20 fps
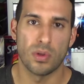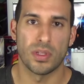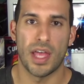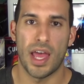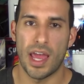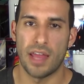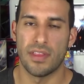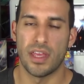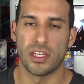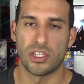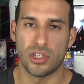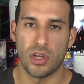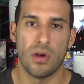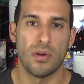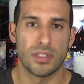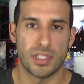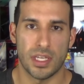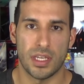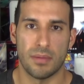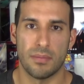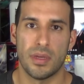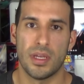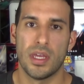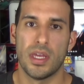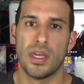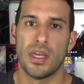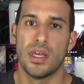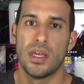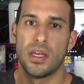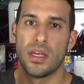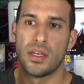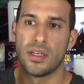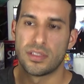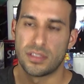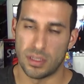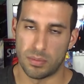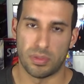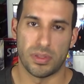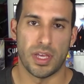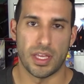glad they chose him
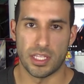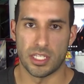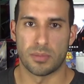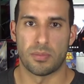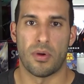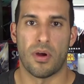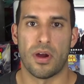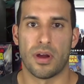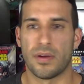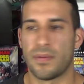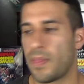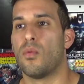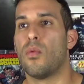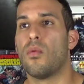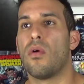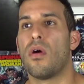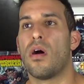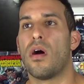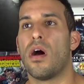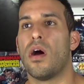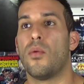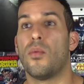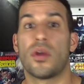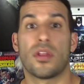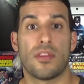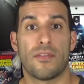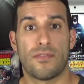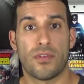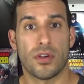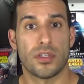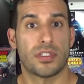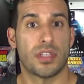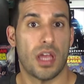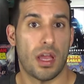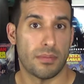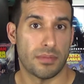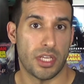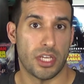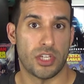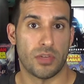to play this part. One of the first
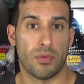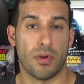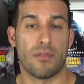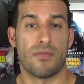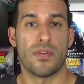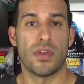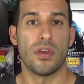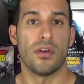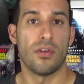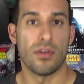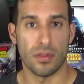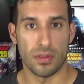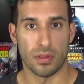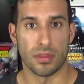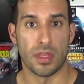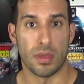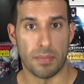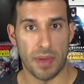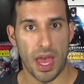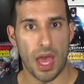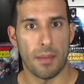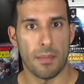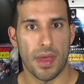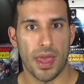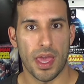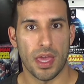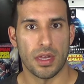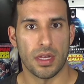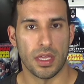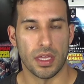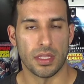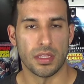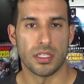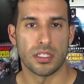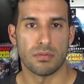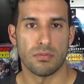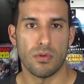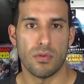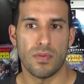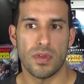times they should reveal the Batman in
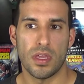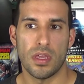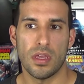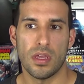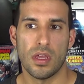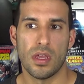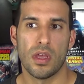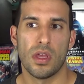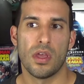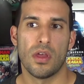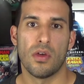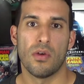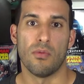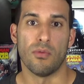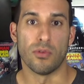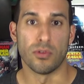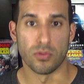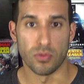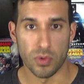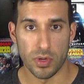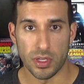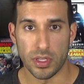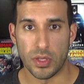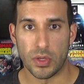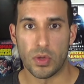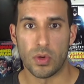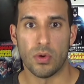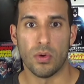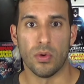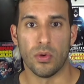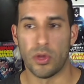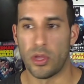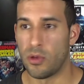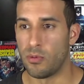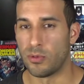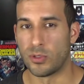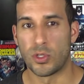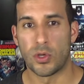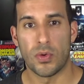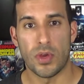this movie was really cool. It
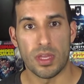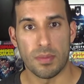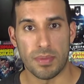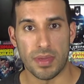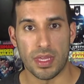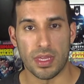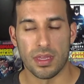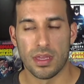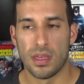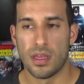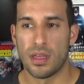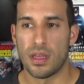was creepy.